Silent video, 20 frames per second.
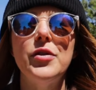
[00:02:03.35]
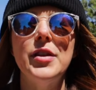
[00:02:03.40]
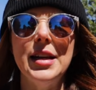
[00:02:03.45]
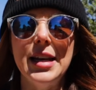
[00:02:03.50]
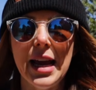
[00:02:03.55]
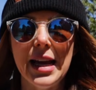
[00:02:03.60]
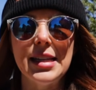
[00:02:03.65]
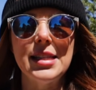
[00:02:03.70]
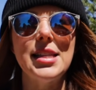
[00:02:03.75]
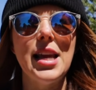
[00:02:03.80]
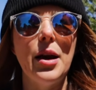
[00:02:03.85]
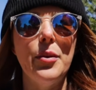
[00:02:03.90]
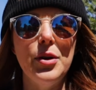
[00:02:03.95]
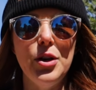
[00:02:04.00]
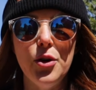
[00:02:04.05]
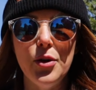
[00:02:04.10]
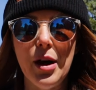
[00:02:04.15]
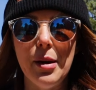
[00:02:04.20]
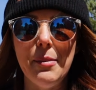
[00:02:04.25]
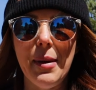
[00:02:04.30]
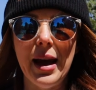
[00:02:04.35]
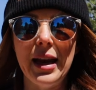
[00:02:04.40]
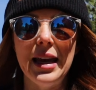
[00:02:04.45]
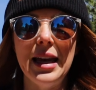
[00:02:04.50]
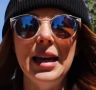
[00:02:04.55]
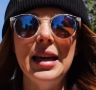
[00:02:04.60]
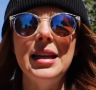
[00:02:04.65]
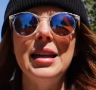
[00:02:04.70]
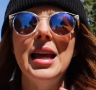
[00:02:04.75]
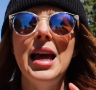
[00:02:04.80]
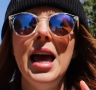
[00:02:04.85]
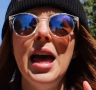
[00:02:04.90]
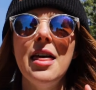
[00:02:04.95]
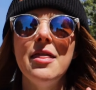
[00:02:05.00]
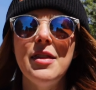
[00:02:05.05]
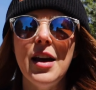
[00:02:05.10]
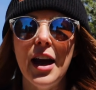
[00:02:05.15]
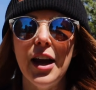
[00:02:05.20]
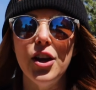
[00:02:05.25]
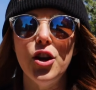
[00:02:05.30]
the next day when you come back in
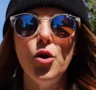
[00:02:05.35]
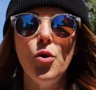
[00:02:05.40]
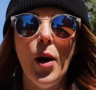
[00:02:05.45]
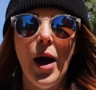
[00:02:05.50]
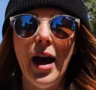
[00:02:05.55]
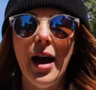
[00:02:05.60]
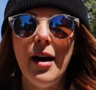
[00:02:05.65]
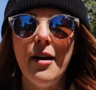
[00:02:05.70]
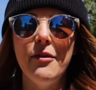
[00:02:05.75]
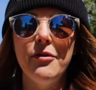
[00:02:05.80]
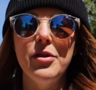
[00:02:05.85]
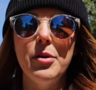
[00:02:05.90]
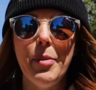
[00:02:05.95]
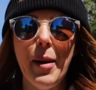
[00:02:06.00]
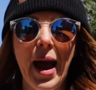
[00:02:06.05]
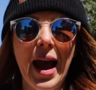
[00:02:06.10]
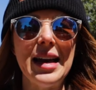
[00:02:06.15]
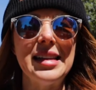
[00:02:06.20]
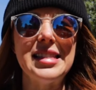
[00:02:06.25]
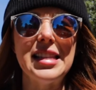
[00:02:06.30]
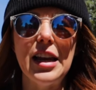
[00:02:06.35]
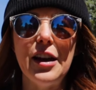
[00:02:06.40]
that you have the pass.